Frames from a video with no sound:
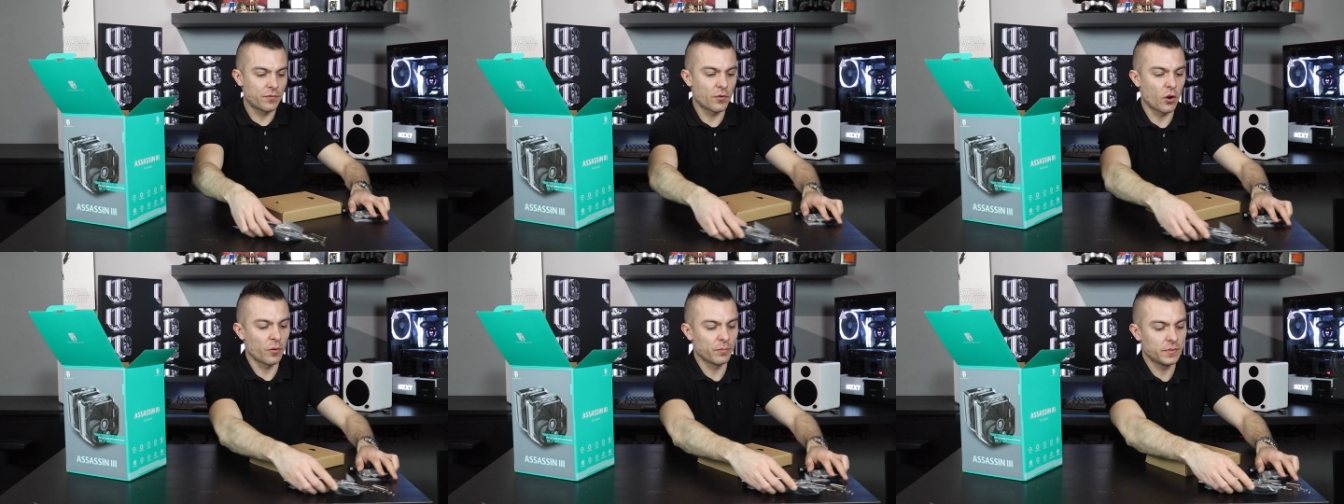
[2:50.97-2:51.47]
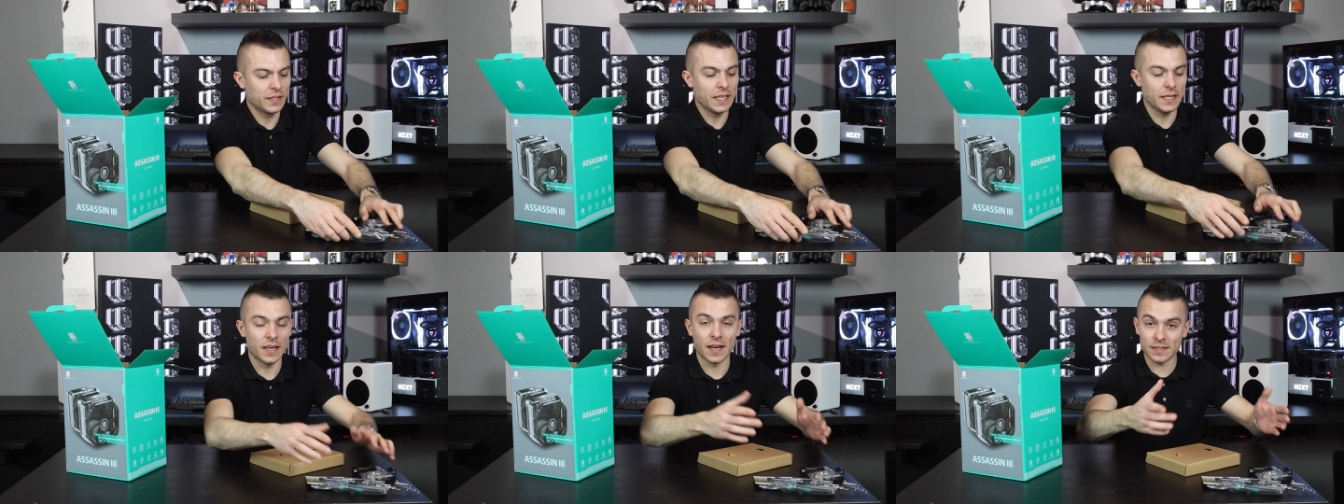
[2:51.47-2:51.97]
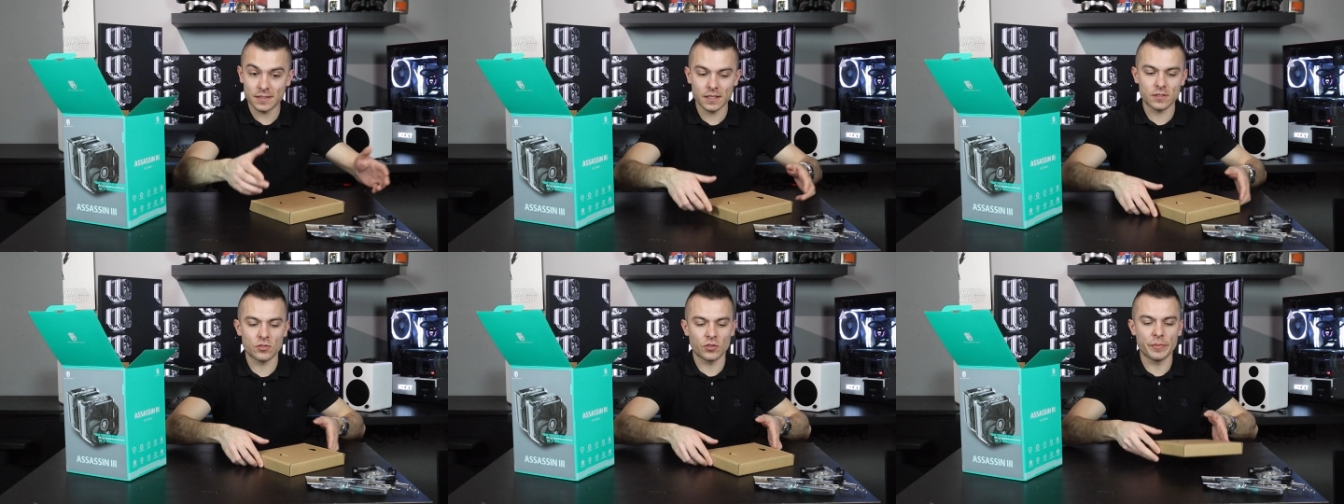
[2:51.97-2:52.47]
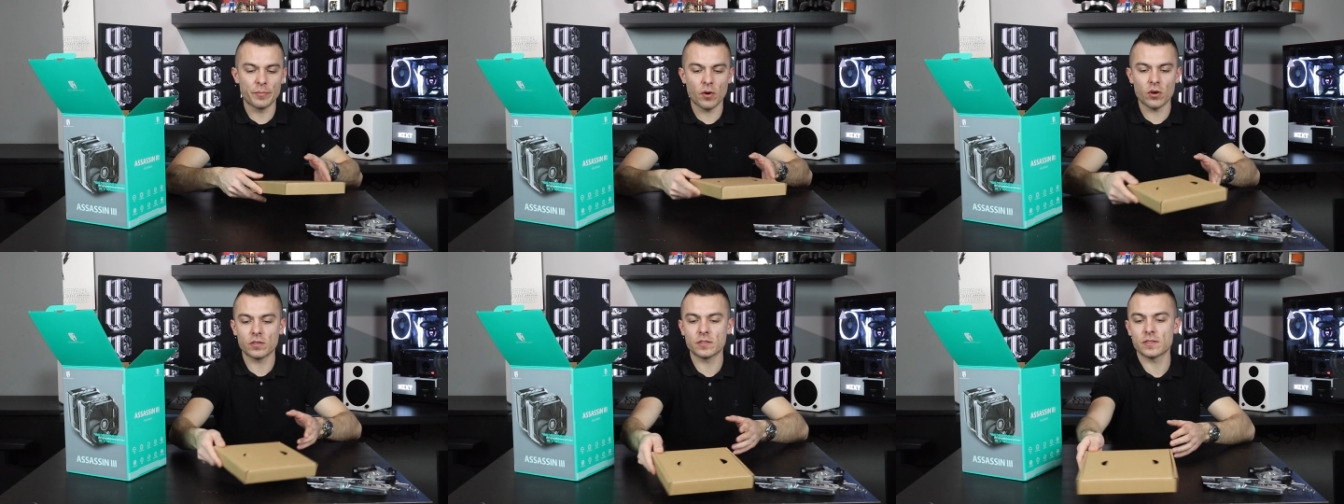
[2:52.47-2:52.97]
from the accessory
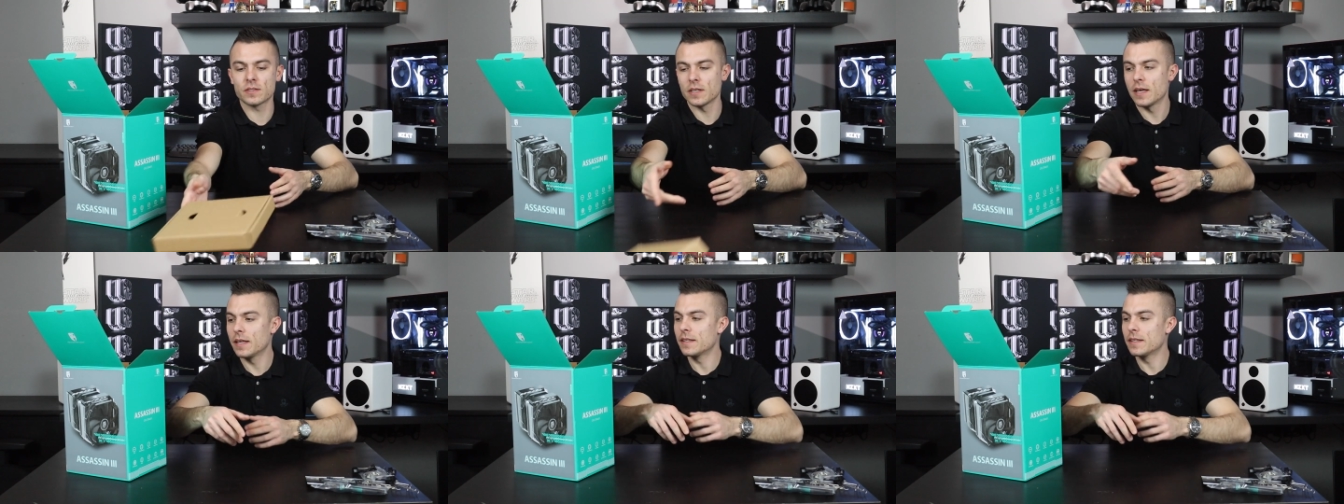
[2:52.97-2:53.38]
box.